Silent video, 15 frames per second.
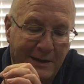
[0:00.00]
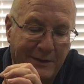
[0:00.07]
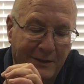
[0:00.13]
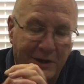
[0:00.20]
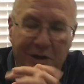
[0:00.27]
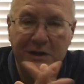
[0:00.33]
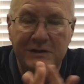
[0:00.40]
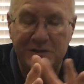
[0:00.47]

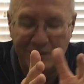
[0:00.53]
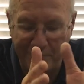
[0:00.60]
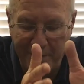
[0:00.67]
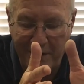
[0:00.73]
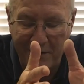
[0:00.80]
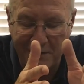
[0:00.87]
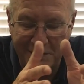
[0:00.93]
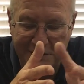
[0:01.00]
The Good
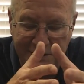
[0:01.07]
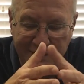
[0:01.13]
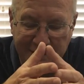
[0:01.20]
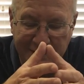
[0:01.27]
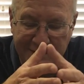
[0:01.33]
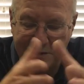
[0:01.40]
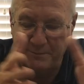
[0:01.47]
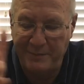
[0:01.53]
Samaritan
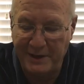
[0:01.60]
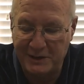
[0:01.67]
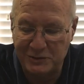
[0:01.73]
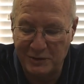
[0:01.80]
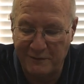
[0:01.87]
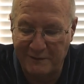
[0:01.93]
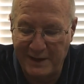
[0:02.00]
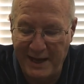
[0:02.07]
is a
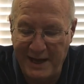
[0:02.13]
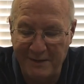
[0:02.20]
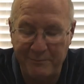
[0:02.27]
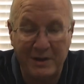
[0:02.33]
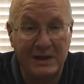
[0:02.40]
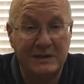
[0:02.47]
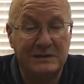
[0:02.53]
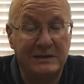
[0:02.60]
picture of God
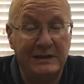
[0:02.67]
because